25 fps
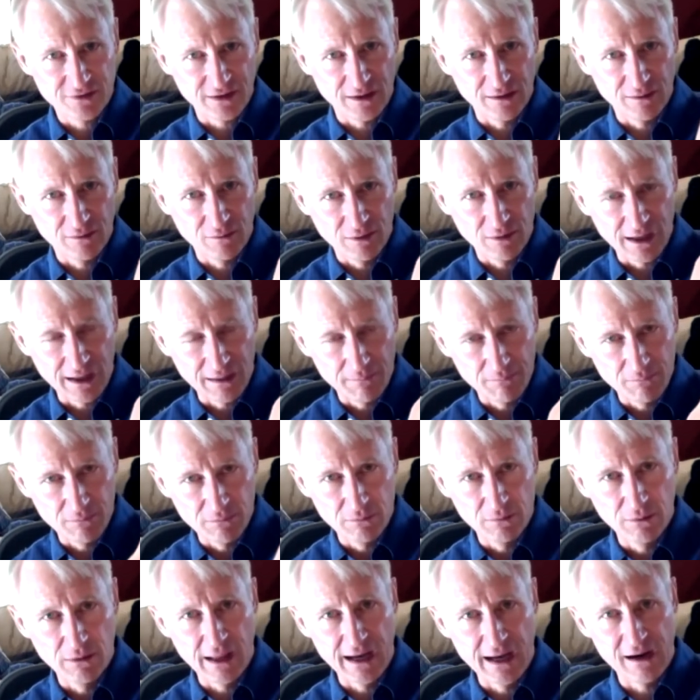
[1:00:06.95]
and
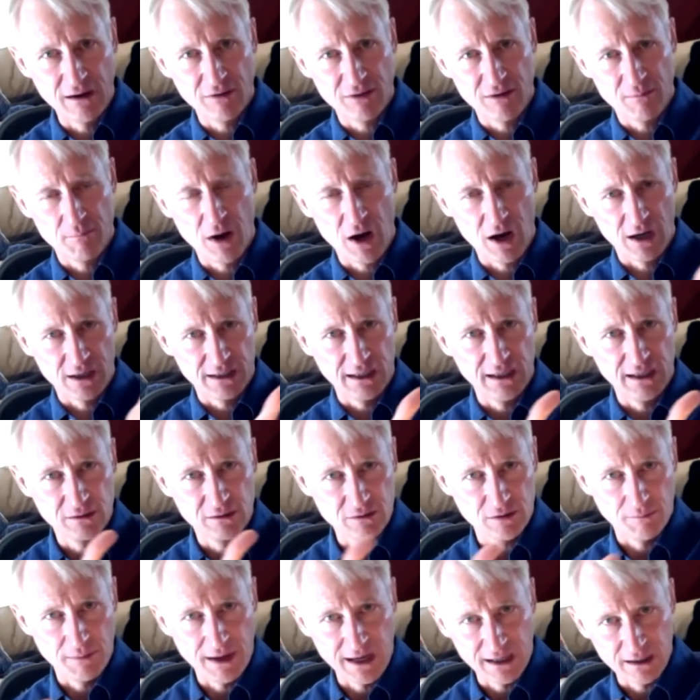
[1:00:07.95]
and layer them on
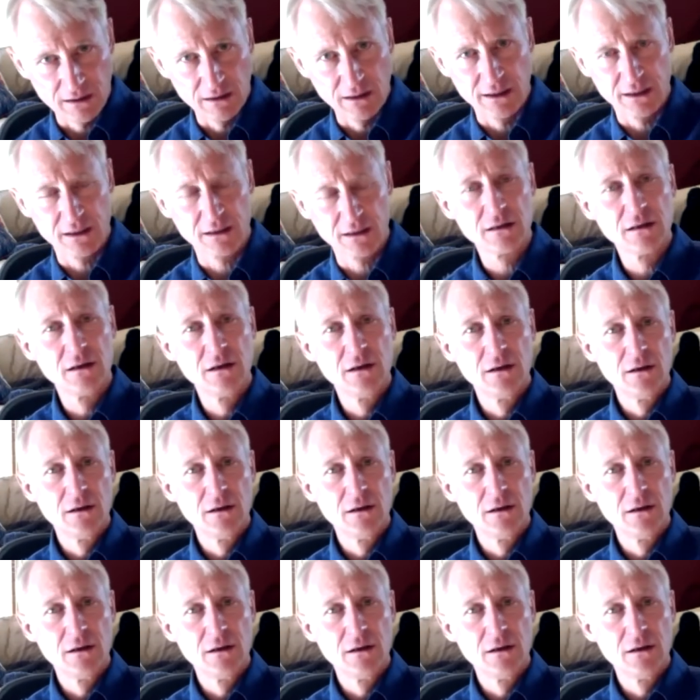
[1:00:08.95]
incrementally